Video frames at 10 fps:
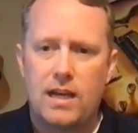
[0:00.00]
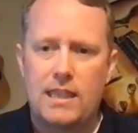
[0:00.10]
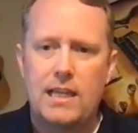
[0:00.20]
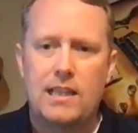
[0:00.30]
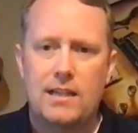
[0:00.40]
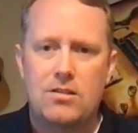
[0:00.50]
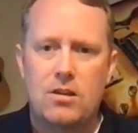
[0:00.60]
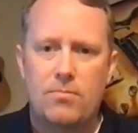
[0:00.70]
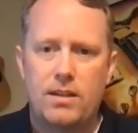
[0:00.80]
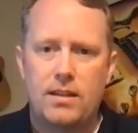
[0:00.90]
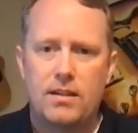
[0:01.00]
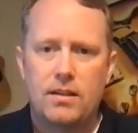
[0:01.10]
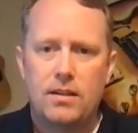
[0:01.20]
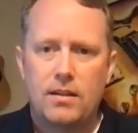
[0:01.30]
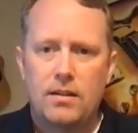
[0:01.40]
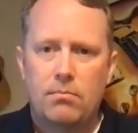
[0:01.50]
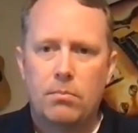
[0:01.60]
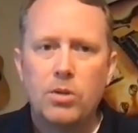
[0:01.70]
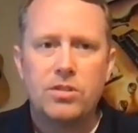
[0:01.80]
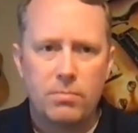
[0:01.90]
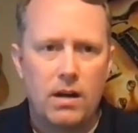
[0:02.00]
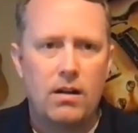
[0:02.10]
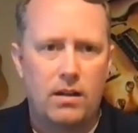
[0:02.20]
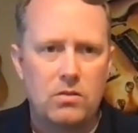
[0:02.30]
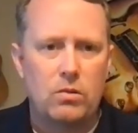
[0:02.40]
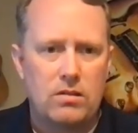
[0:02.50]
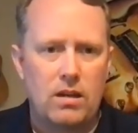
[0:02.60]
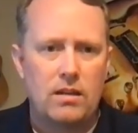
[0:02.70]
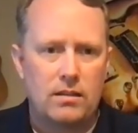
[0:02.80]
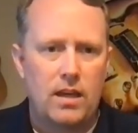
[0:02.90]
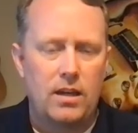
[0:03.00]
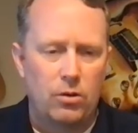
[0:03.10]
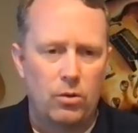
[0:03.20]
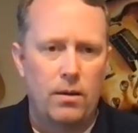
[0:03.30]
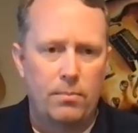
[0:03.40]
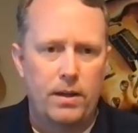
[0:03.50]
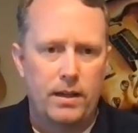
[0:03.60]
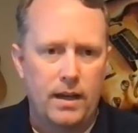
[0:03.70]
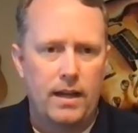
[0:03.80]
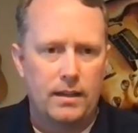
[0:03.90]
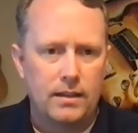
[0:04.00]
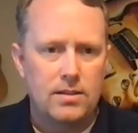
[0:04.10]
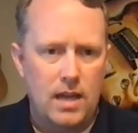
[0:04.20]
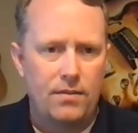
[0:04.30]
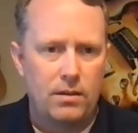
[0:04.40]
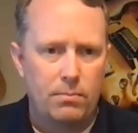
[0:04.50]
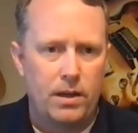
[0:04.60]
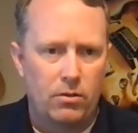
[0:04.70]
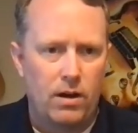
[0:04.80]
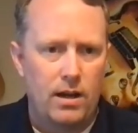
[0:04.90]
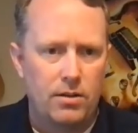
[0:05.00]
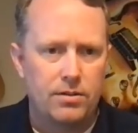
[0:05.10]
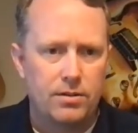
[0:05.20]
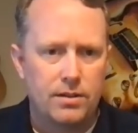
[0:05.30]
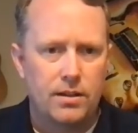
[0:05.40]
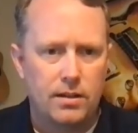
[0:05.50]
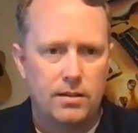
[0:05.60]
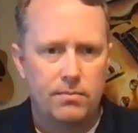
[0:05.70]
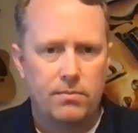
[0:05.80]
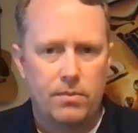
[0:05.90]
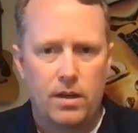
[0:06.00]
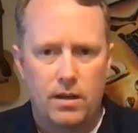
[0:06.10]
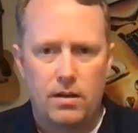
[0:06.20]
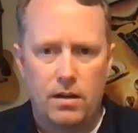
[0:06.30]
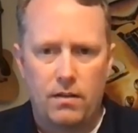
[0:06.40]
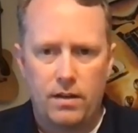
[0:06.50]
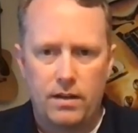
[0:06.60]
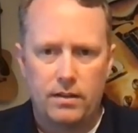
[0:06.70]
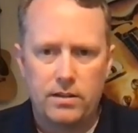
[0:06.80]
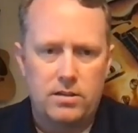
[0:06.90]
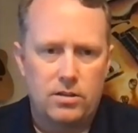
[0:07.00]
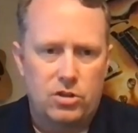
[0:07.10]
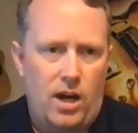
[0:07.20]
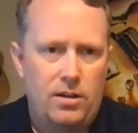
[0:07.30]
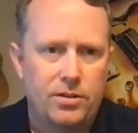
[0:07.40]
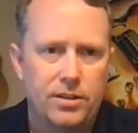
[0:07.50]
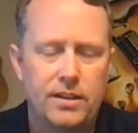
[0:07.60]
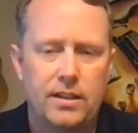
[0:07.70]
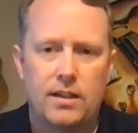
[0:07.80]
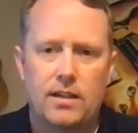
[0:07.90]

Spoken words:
I think that's something that most Americans would say that they grew up at least having been around, at least in childhood,